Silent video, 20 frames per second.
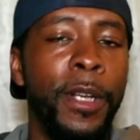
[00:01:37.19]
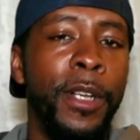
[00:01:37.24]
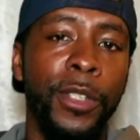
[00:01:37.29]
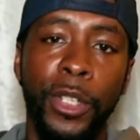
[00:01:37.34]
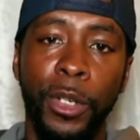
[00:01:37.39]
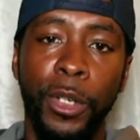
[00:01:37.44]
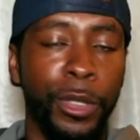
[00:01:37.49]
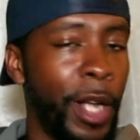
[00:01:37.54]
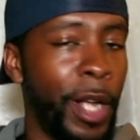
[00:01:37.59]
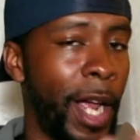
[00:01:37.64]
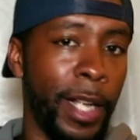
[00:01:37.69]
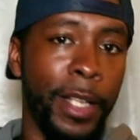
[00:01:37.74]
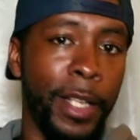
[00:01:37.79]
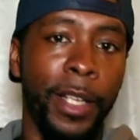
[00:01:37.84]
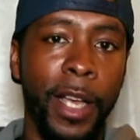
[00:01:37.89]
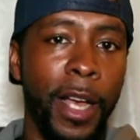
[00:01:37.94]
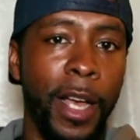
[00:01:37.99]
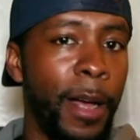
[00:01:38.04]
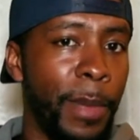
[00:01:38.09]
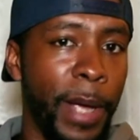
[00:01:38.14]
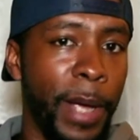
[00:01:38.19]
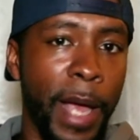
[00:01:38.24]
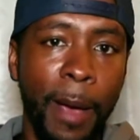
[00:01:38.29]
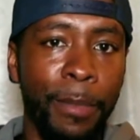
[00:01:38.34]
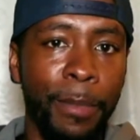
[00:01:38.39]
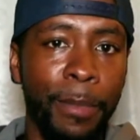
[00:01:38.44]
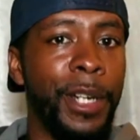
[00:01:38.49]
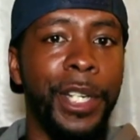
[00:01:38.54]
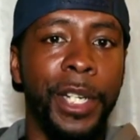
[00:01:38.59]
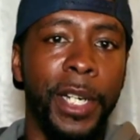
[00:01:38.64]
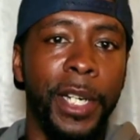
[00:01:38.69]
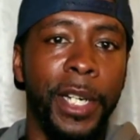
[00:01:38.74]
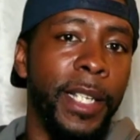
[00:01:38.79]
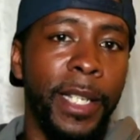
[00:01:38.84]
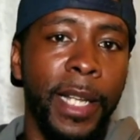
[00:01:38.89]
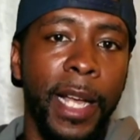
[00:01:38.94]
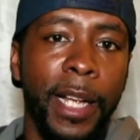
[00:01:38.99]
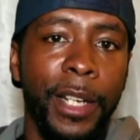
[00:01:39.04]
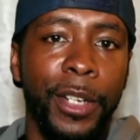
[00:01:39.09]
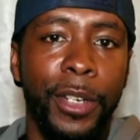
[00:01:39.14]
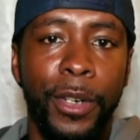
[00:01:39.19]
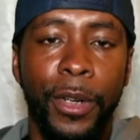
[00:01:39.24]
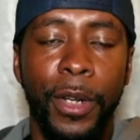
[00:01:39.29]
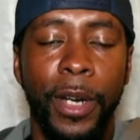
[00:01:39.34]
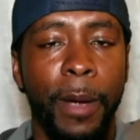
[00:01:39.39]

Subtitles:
So shout out to y'all, man. I appreciate that, you know,